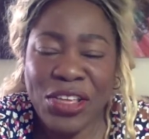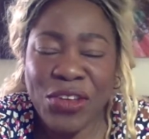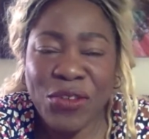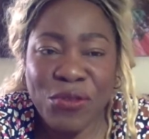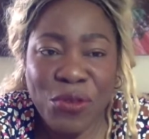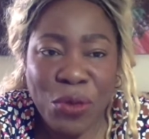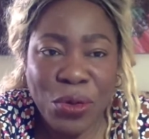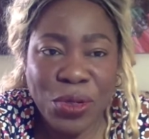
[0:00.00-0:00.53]

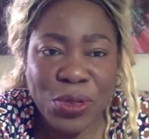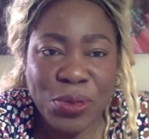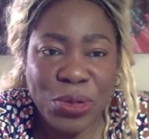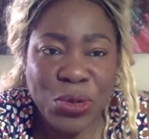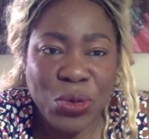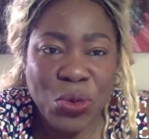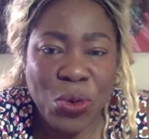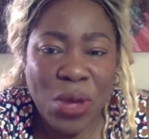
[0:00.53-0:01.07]
Folks, be
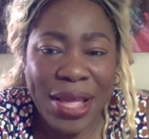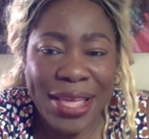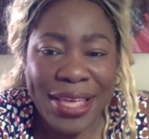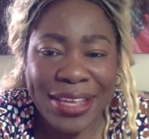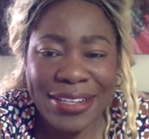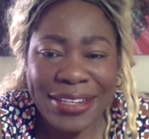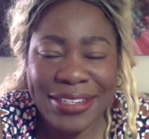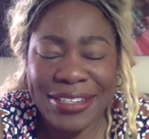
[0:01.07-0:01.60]

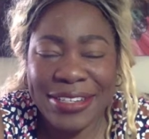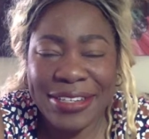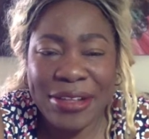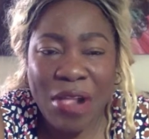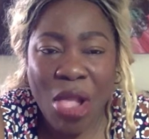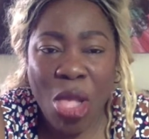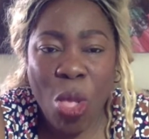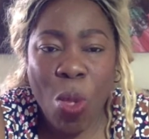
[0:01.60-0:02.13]
quiet.
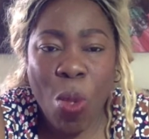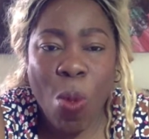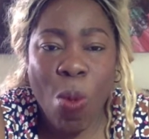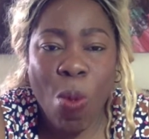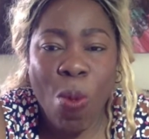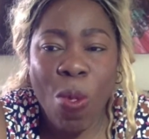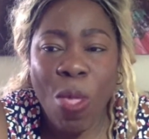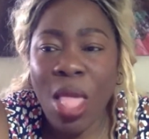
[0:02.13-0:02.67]

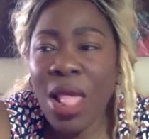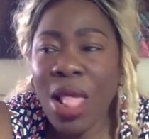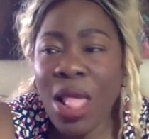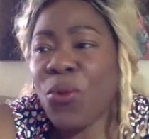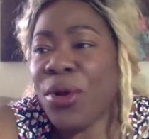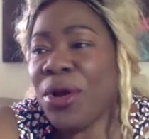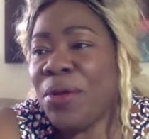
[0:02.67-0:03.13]
Where